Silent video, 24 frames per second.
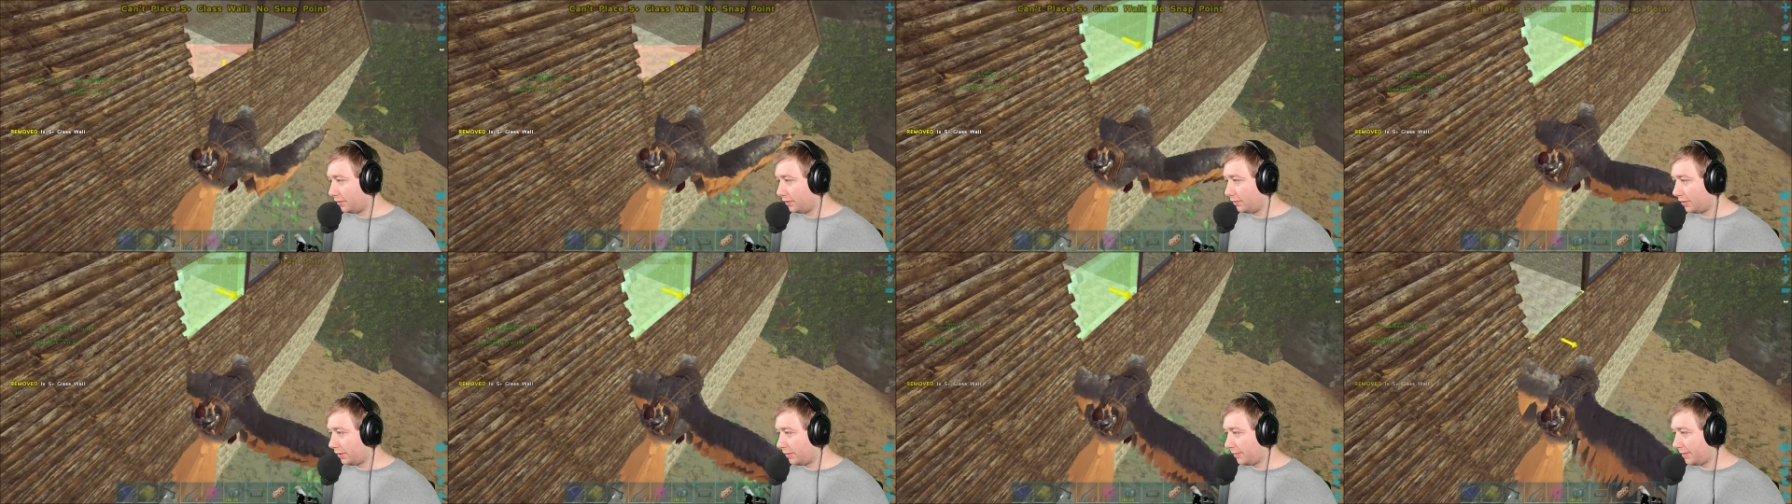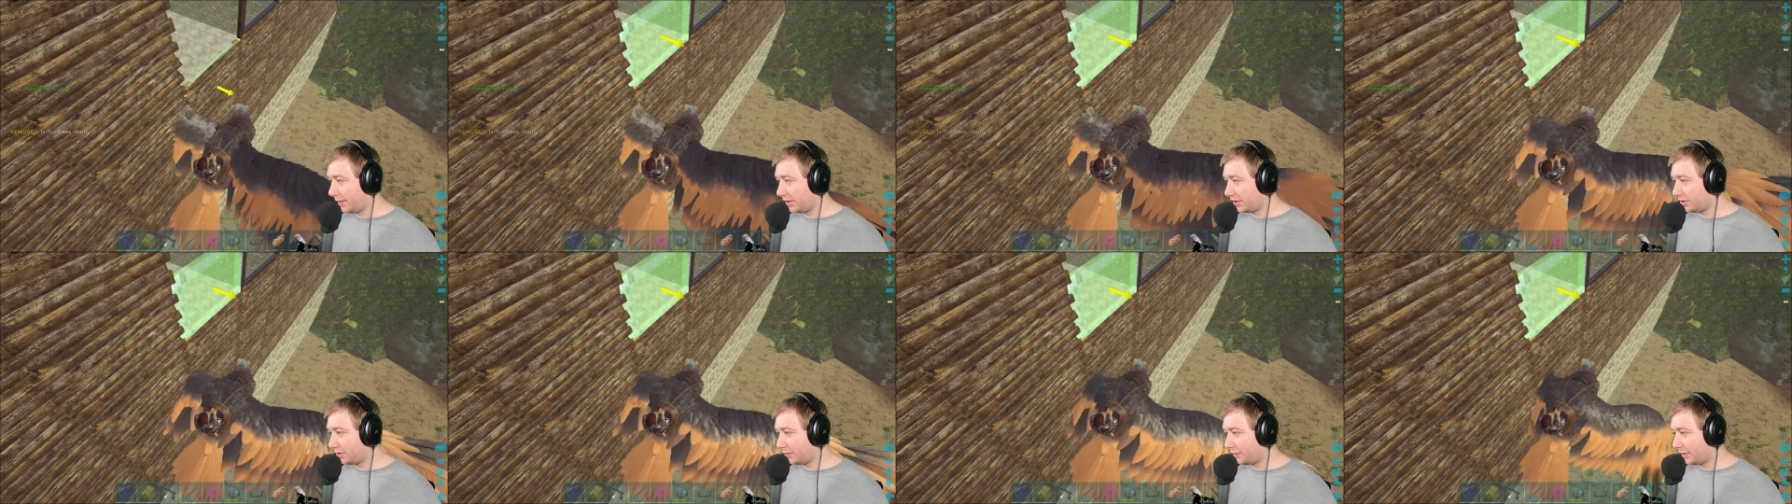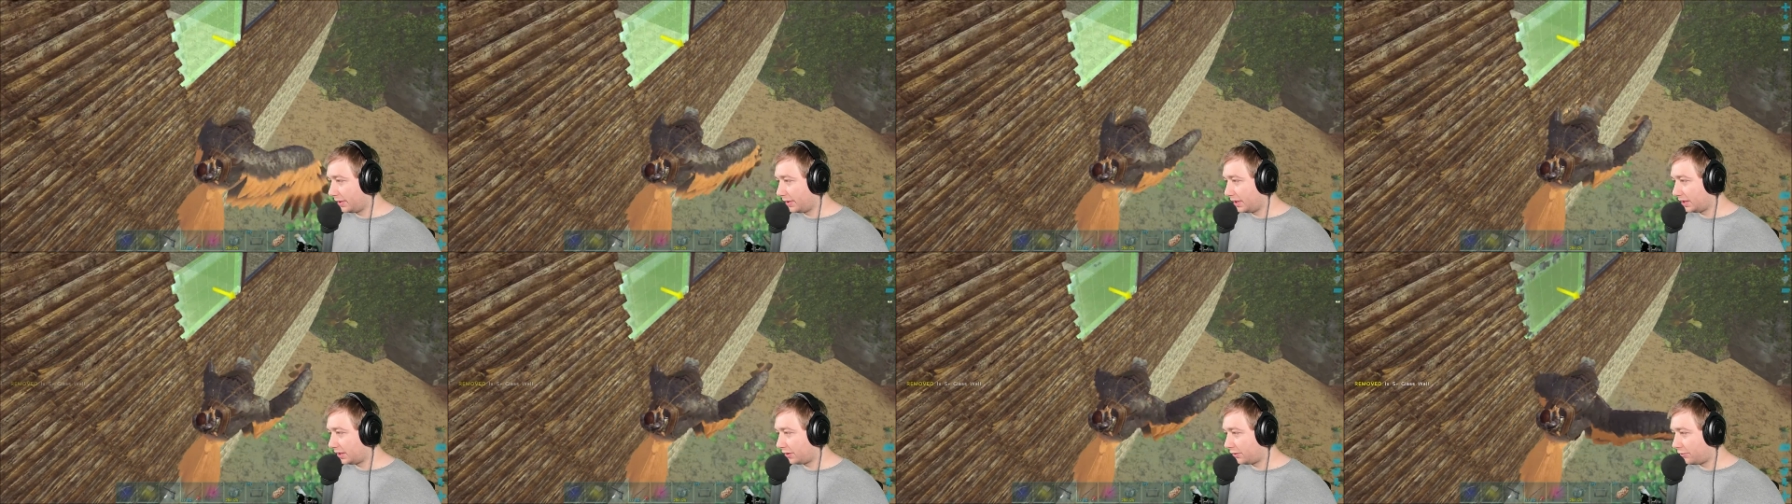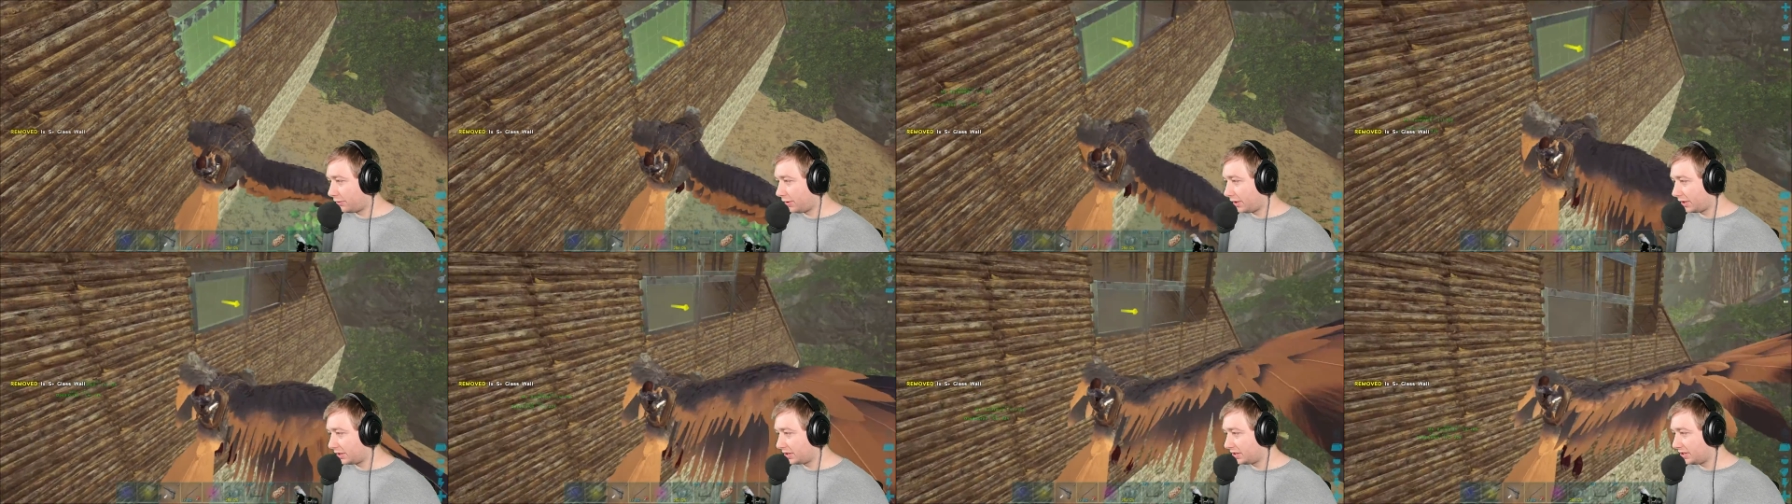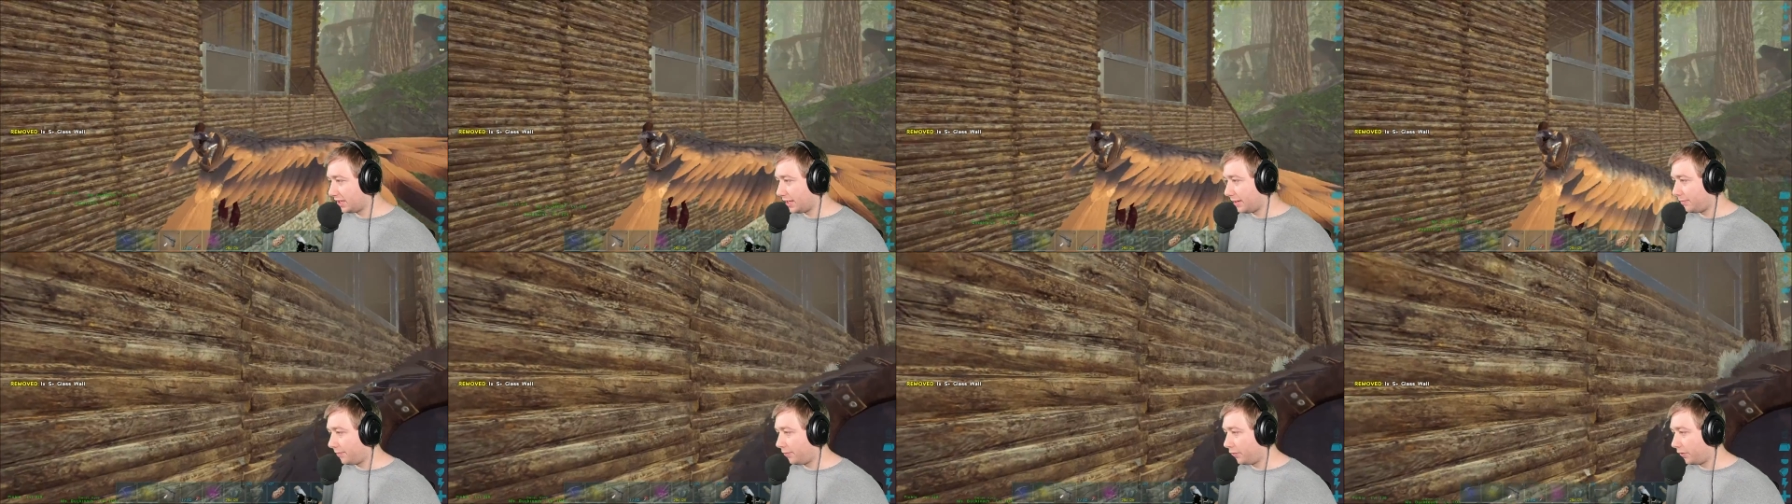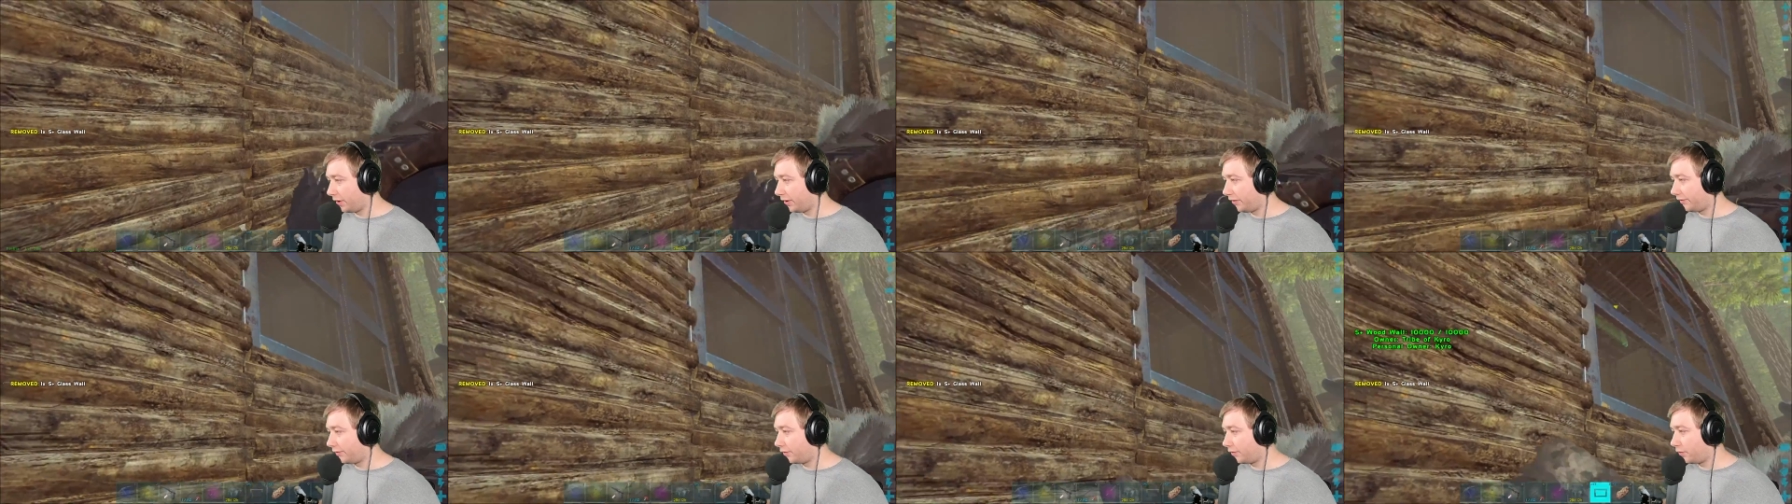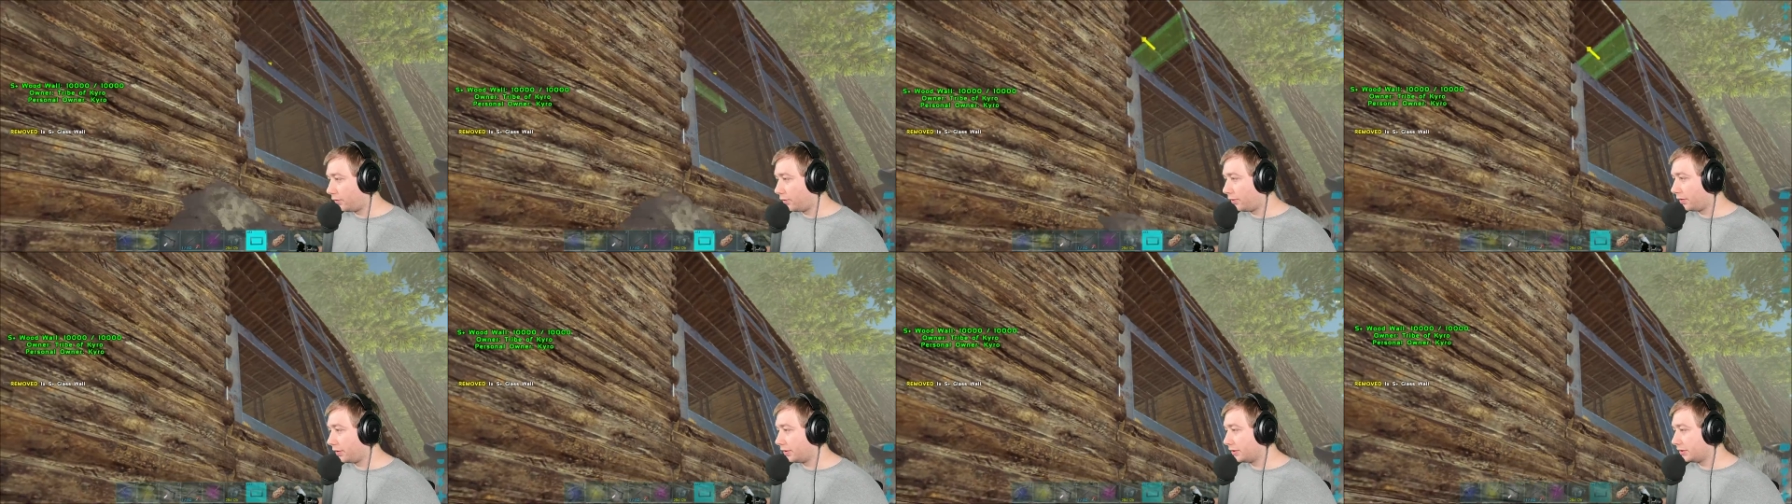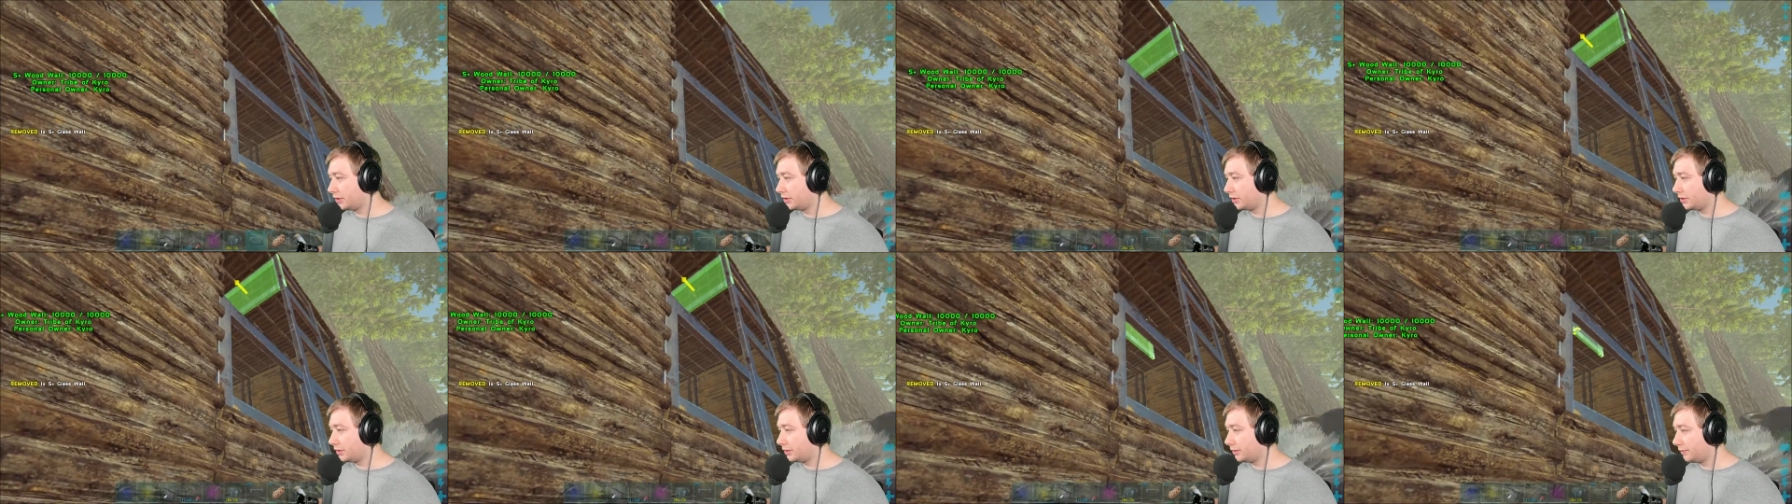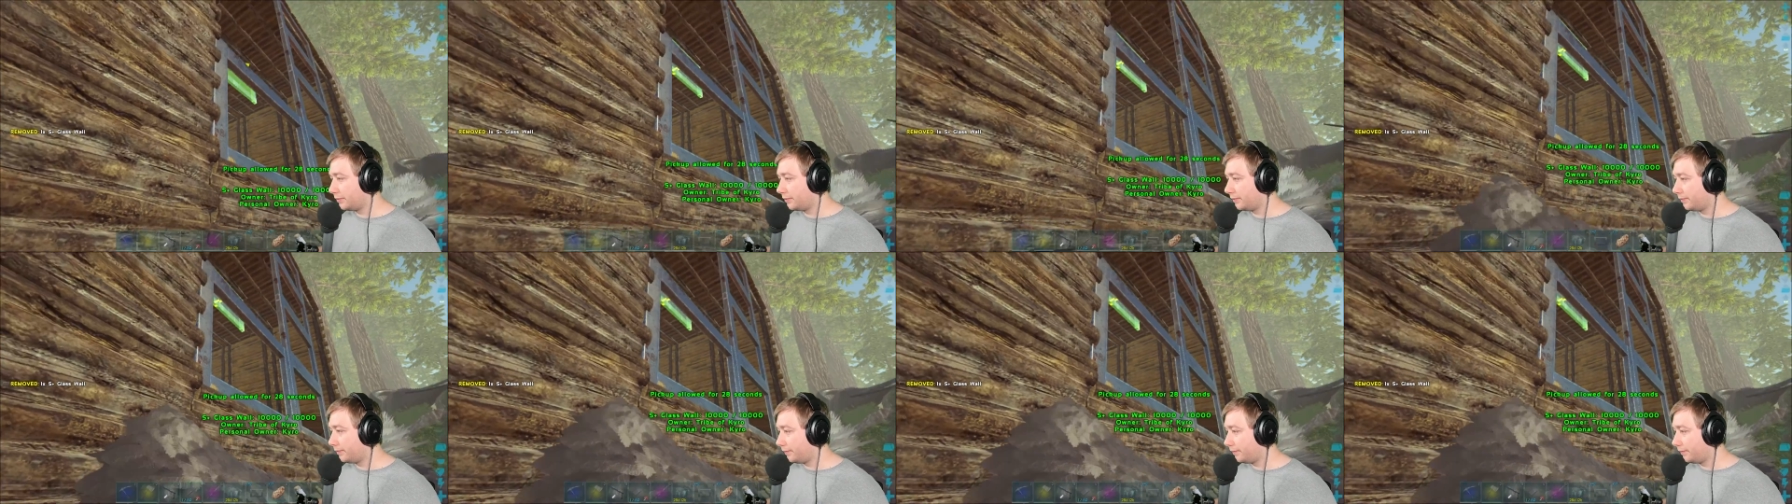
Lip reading: We want to make sure we get the correct snap point, of course.